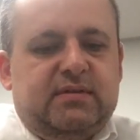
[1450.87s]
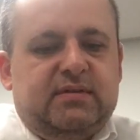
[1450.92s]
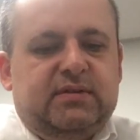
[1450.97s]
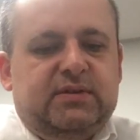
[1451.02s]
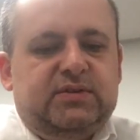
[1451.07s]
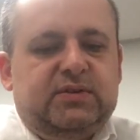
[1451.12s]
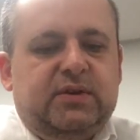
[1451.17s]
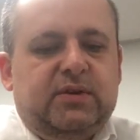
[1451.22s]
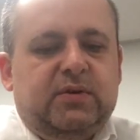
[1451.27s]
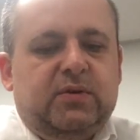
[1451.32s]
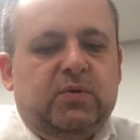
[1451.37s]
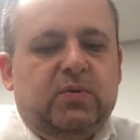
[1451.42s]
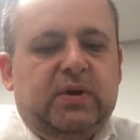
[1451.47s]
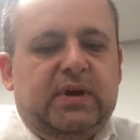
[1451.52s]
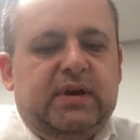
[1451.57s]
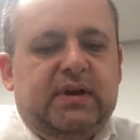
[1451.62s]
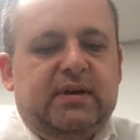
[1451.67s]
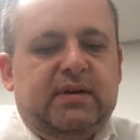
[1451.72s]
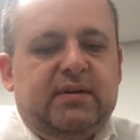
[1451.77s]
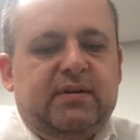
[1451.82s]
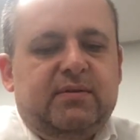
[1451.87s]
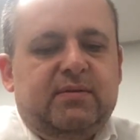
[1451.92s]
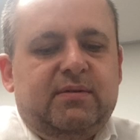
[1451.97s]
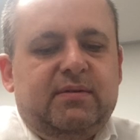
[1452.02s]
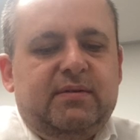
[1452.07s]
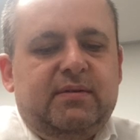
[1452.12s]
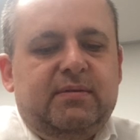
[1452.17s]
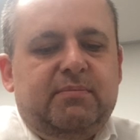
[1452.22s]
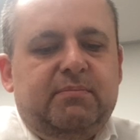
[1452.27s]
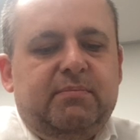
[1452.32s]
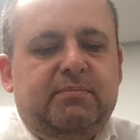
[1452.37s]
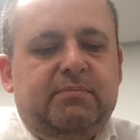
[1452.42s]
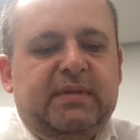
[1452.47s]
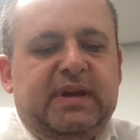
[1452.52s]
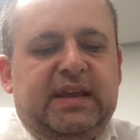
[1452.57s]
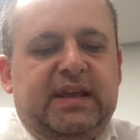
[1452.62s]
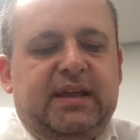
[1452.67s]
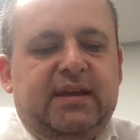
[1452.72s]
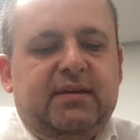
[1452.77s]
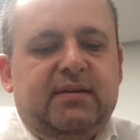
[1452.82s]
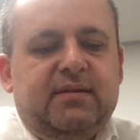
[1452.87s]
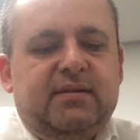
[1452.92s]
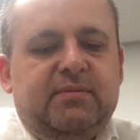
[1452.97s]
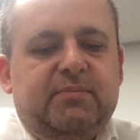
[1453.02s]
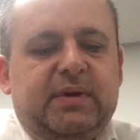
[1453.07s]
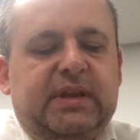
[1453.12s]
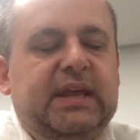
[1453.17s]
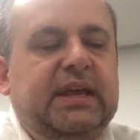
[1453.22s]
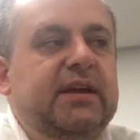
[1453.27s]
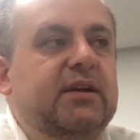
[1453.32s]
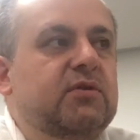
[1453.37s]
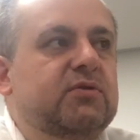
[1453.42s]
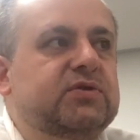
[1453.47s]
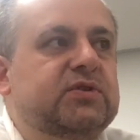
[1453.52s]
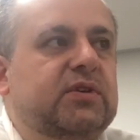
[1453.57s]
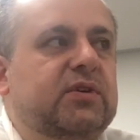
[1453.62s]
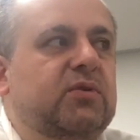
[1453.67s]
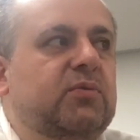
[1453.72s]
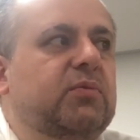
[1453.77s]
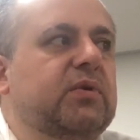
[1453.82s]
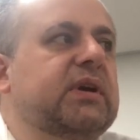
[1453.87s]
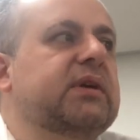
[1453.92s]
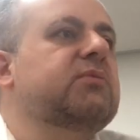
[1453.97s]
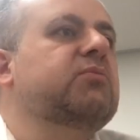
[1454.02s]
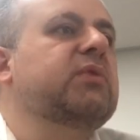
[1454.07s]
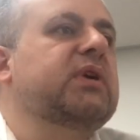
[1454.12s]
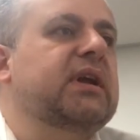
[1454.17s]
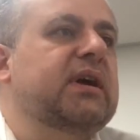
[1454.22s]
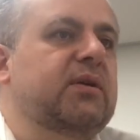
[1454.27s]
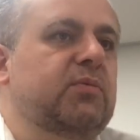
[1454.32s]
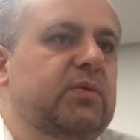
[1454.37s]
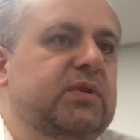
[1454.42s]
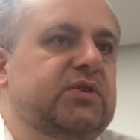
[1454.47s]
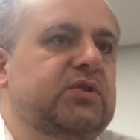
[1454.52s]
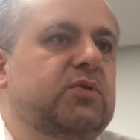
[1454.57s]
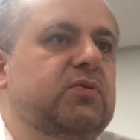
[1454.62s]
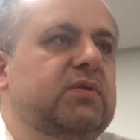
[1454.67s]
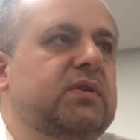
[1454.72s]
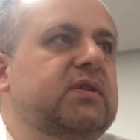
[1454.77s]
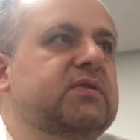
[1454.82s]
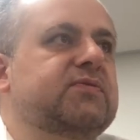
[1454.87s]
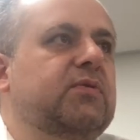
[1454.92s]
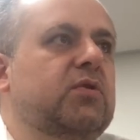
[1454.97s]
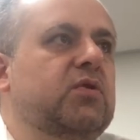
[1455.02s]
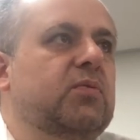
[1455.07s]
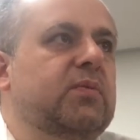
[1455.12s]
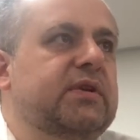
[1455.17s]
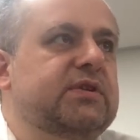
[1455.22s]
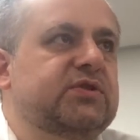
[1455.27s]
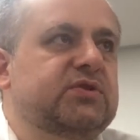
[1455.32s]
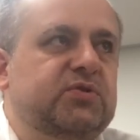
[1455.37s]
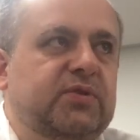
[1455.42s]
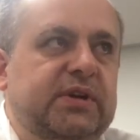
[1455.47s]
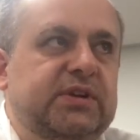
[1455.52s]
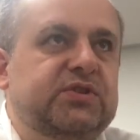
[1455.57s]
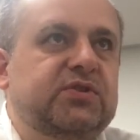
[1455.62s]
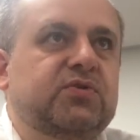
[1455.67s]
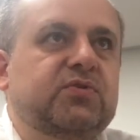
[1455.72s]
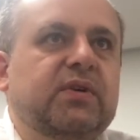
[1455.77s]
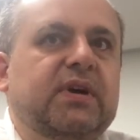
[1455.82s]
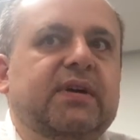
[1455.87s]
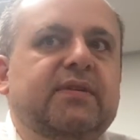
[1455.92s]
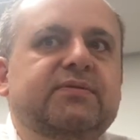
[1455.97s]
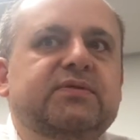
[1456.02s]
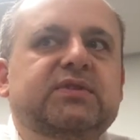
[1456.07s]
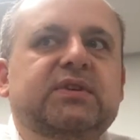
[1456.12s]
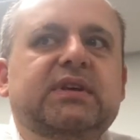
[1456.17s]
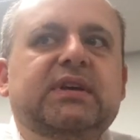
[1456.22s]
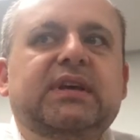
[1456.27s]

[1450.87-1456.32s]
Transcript: So uh, many, many years ago, when I would do these voter registration drives,